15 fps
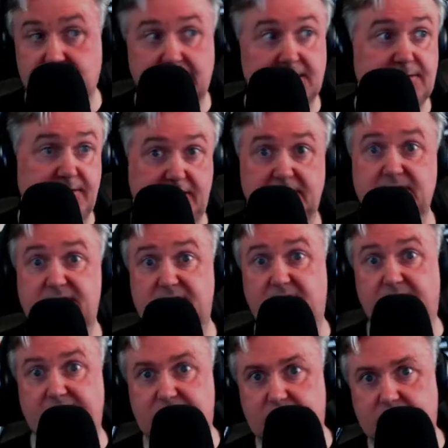Well, even I
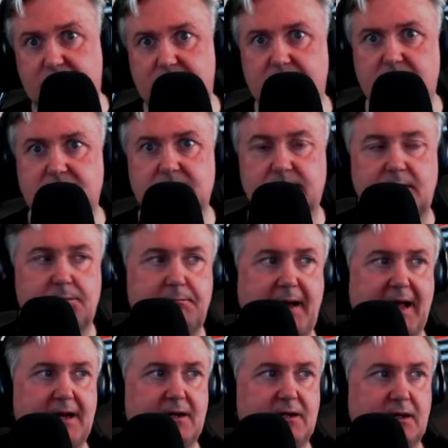saw it, so it must have been
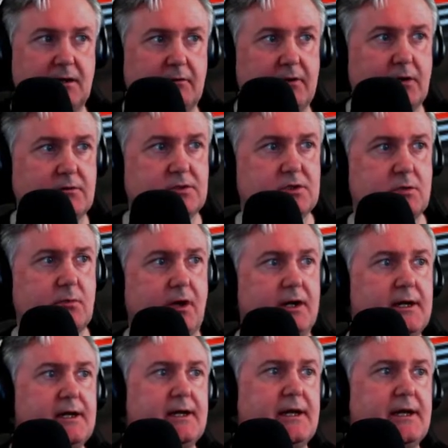bandying around somewhere.